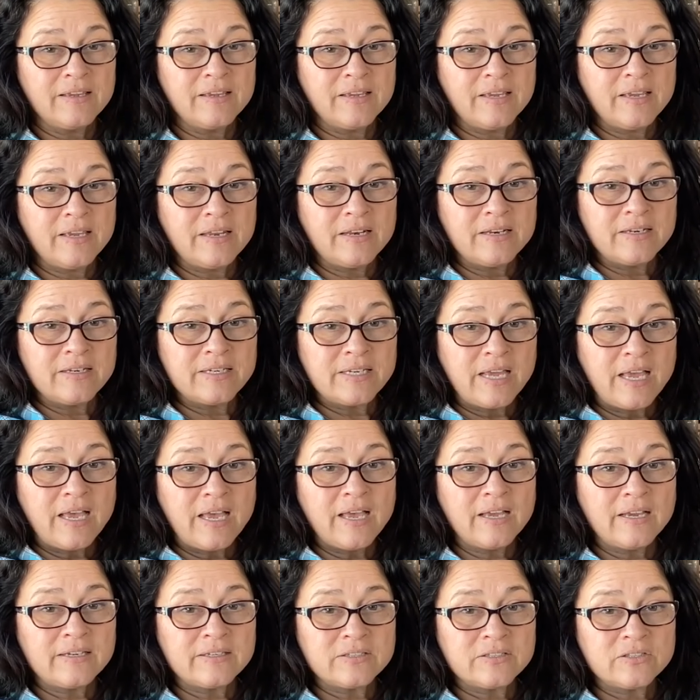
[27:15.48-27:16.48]
can
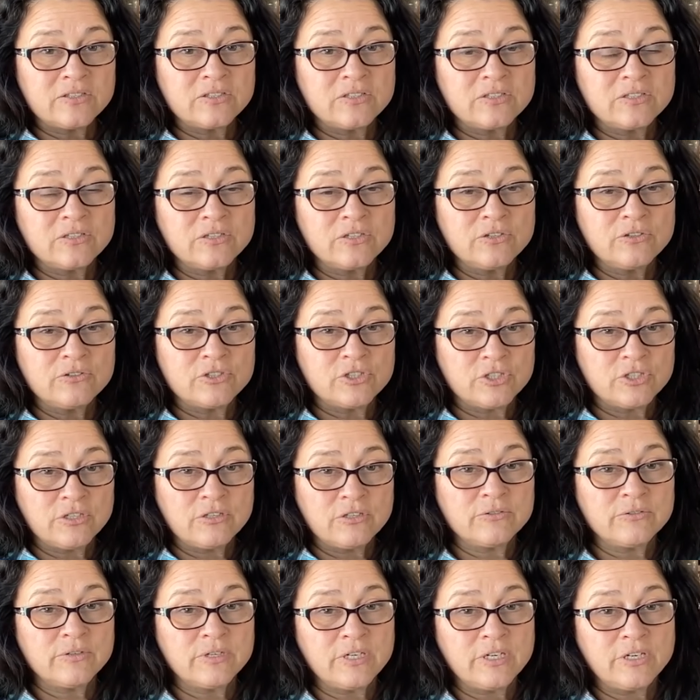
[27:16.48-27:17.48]
tax your
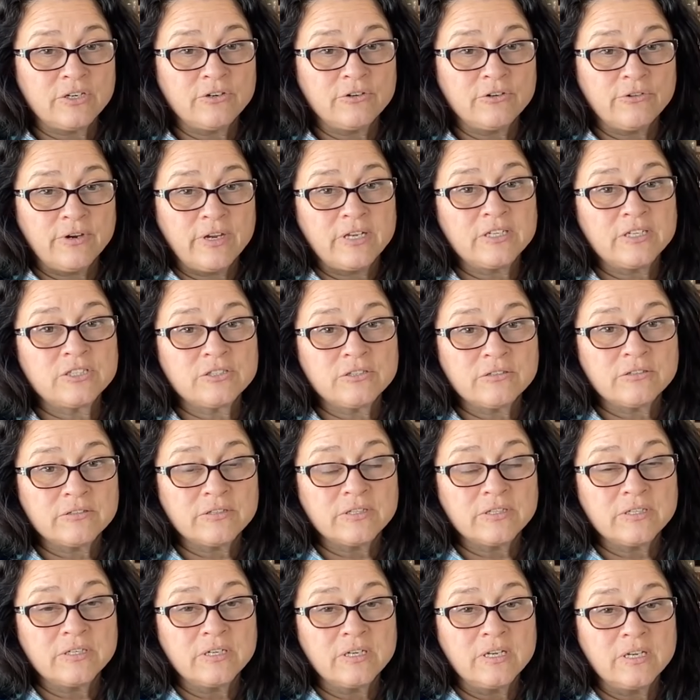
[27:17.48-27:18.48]
children and your
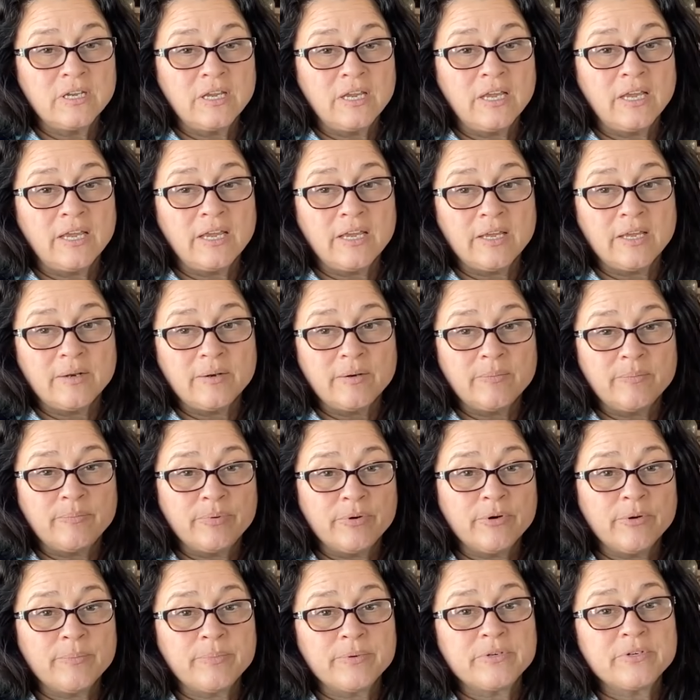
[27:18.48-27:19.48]
grandchildren and
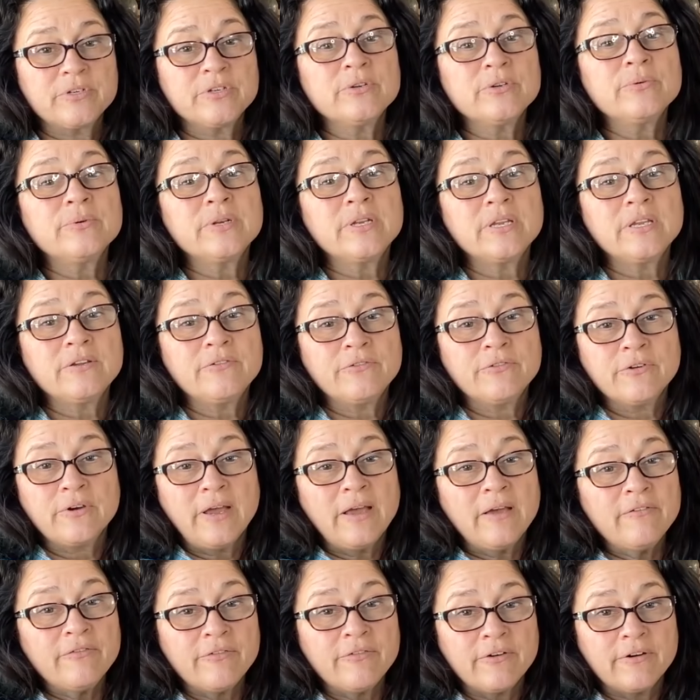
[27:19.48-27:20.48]
perpetuity
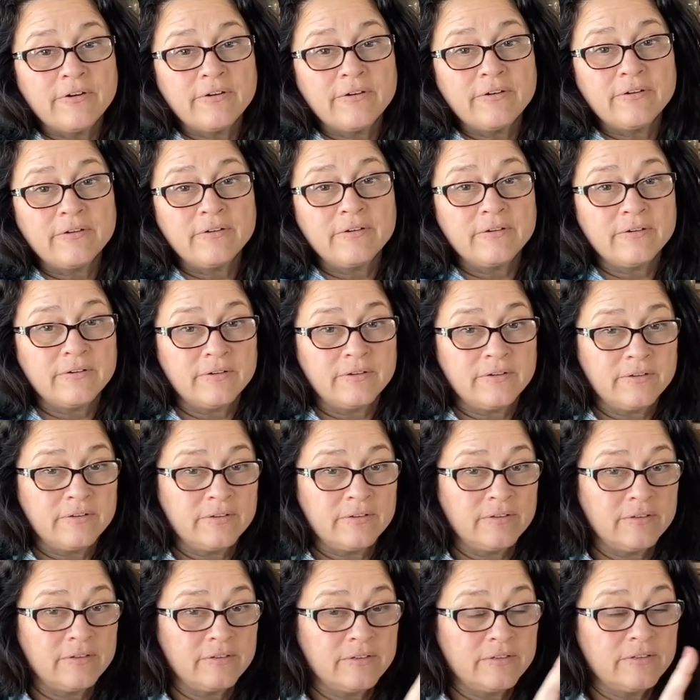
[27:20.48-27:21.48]
forever.
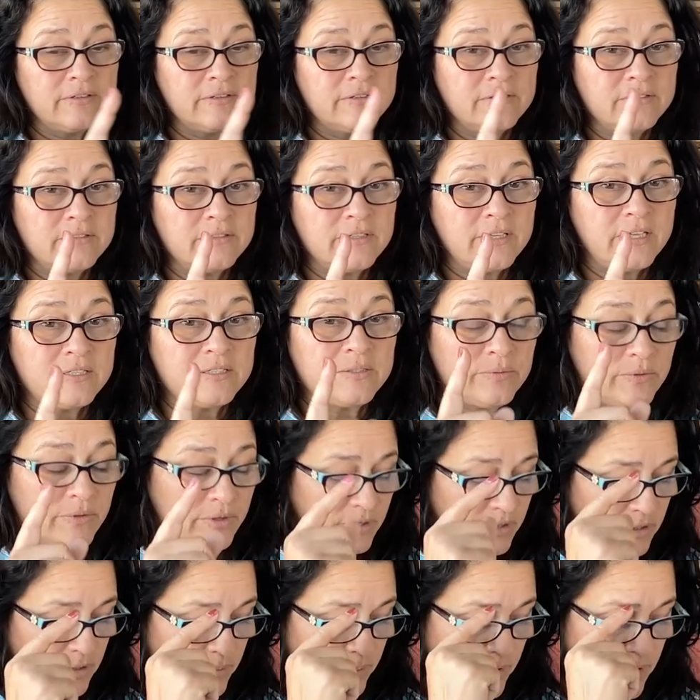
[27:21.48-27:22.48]
That's what
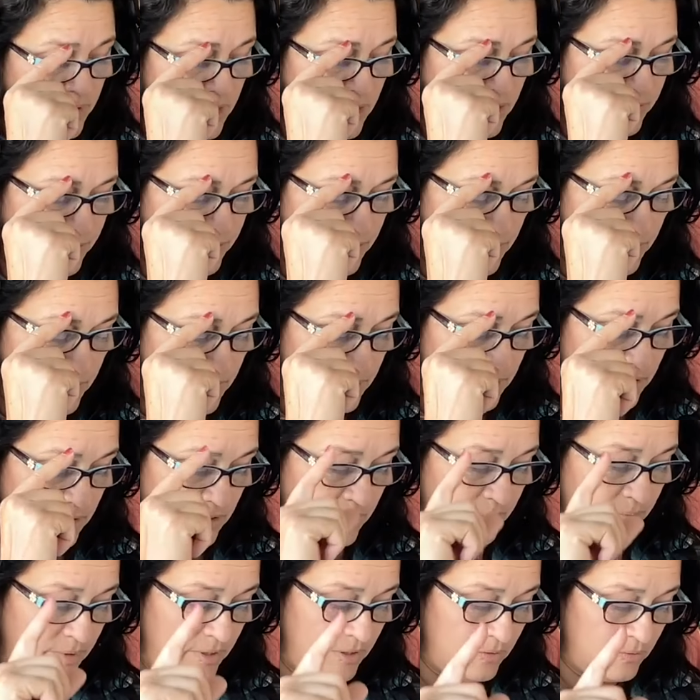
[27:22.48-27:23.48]
you have to be careful with.
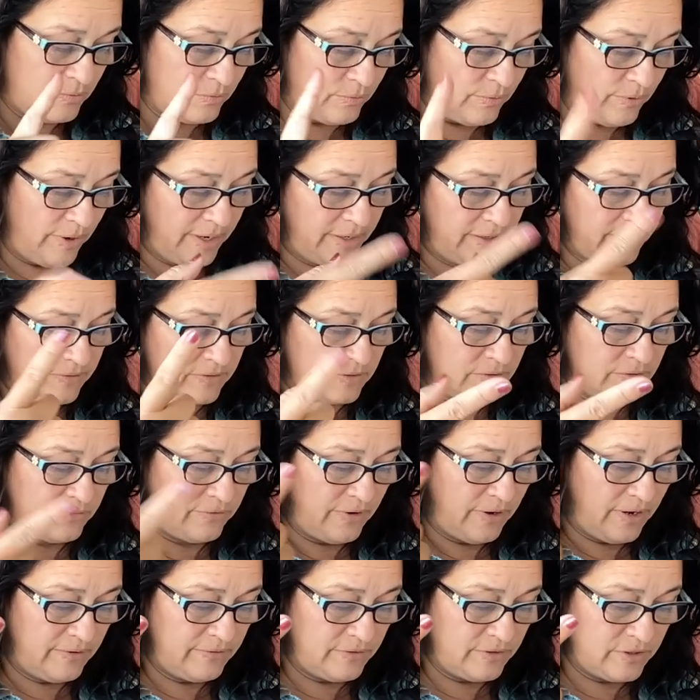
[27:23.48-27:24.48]
Some of these right of
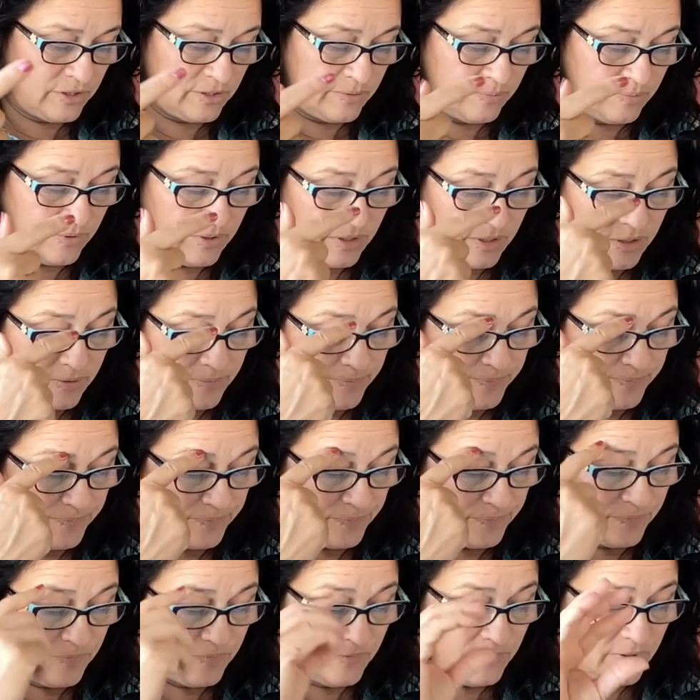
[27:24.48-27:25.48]
survivorship thing,
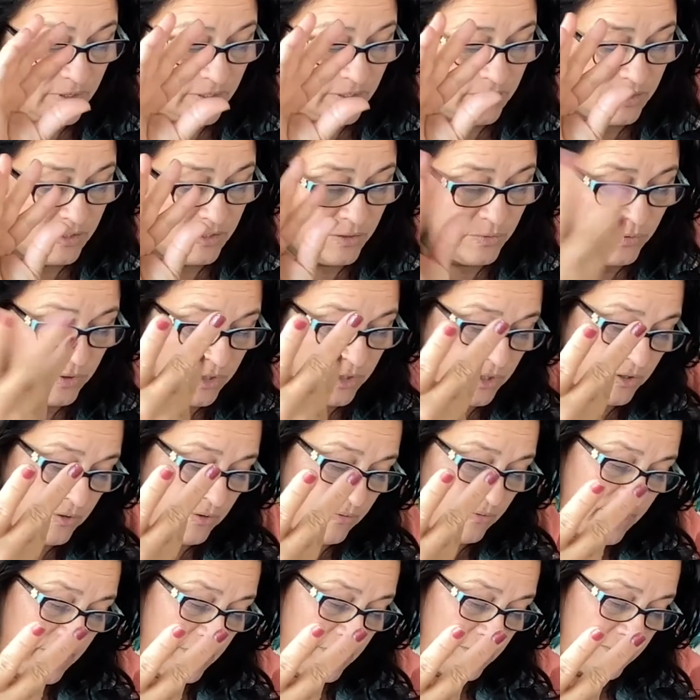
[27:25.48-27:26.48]
they switch it
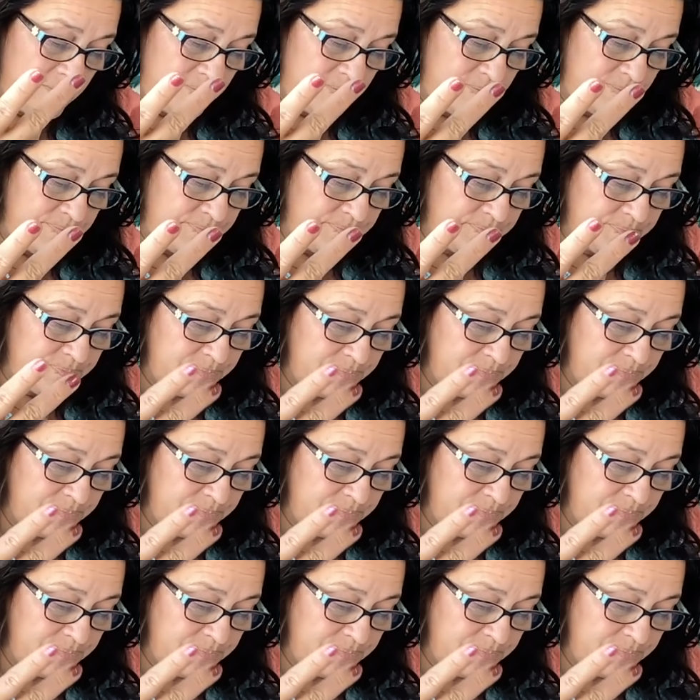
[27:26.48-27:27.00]
around.